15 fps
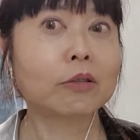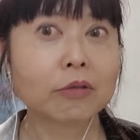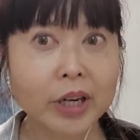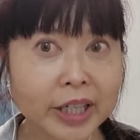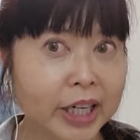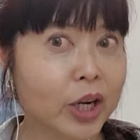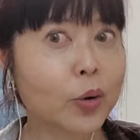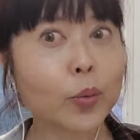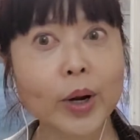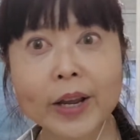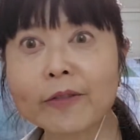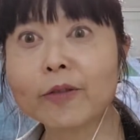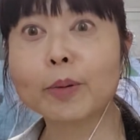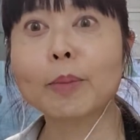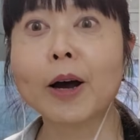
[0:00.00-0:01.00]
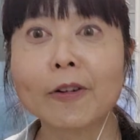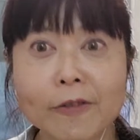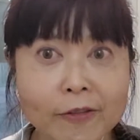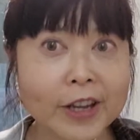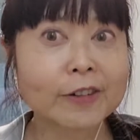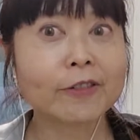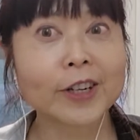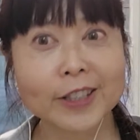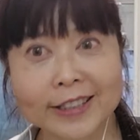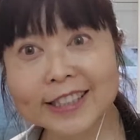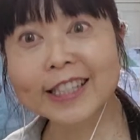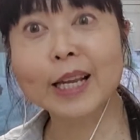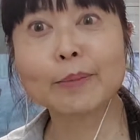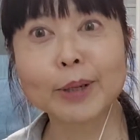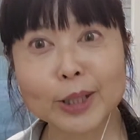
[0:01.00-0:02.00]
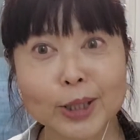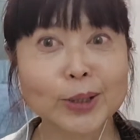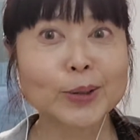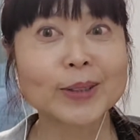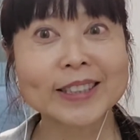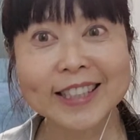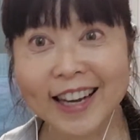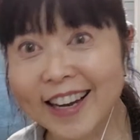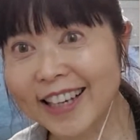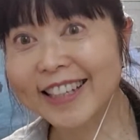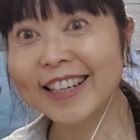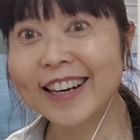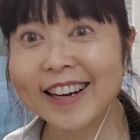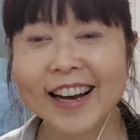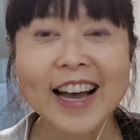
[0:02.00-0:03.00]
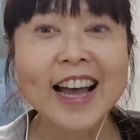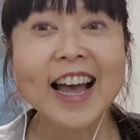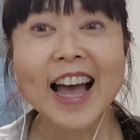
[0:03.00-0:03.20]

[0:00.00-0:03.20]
running away from our favorite saber-toothed tiger